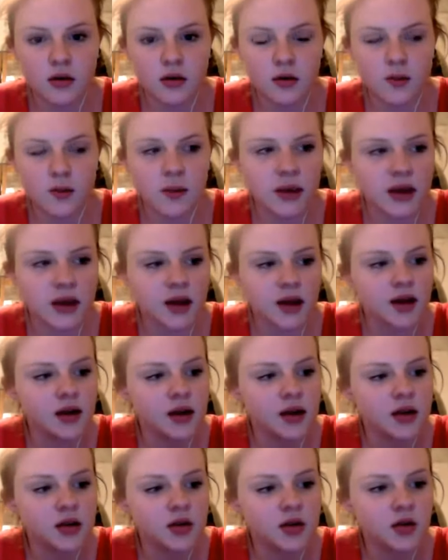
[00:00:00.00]

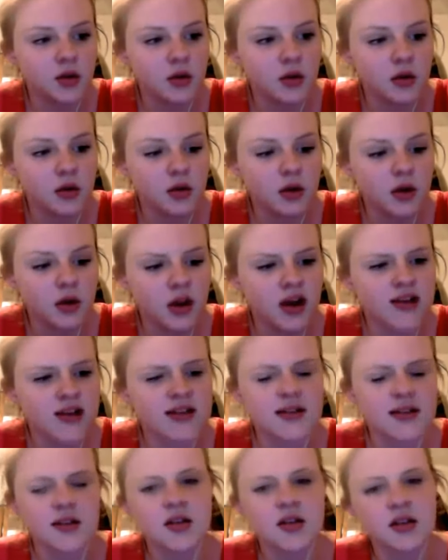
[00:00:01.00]
Because long
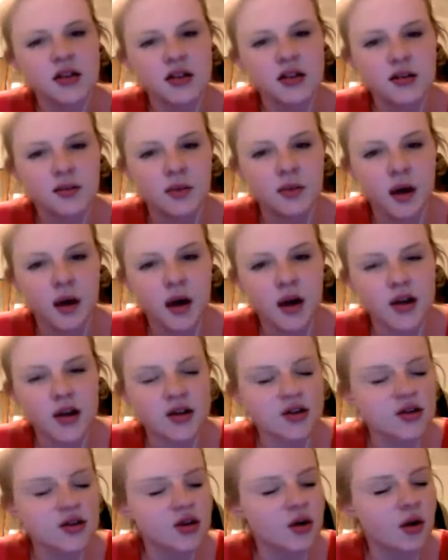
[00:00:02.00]
distance is
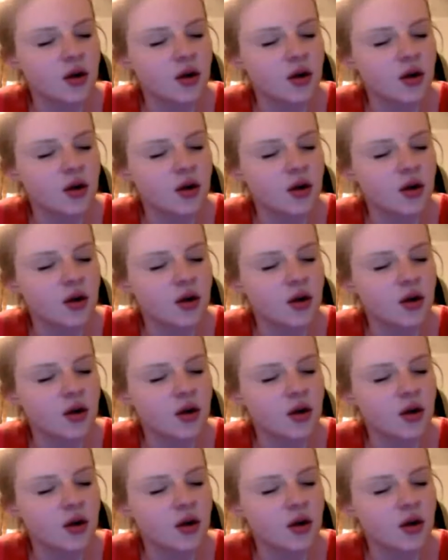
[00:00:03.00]
so